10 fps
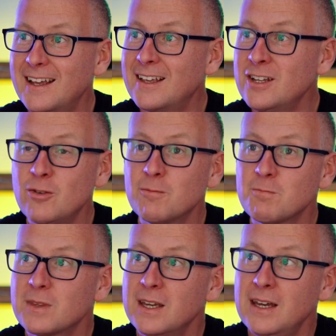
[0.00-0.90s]
you know,
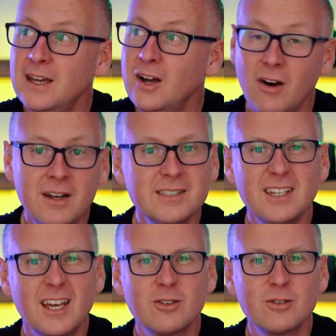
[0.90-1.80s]
honestly,
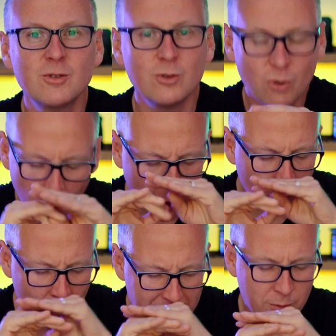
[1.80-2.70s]
I could do
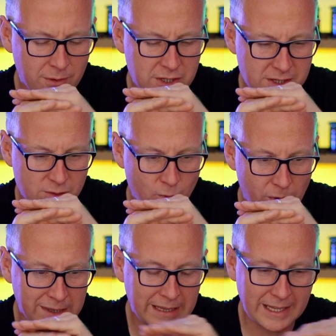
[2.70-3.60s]
whole wedding with just
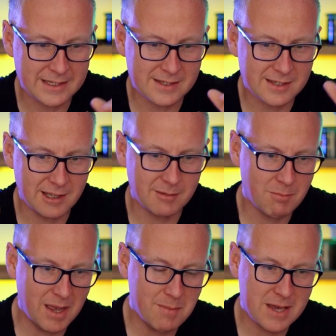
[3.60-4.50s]
one lens. It
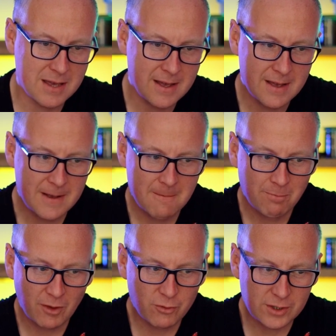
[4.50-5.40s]
may be,
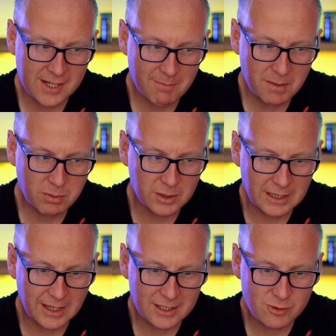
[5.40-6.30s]
for some people that
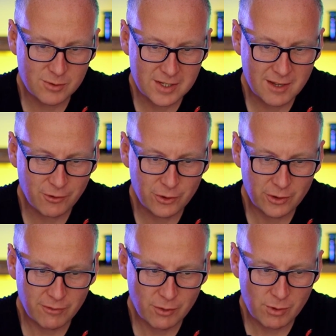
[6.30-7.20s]
likes to see
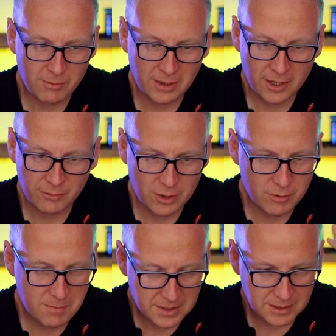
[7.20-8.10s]
photographer with a lot of
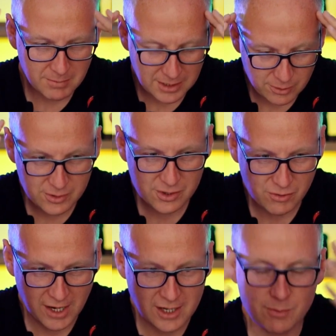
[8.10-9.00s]
equipment, it may look
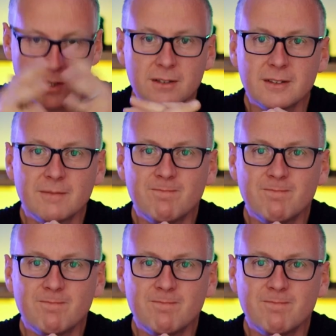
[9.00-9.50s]
strange, but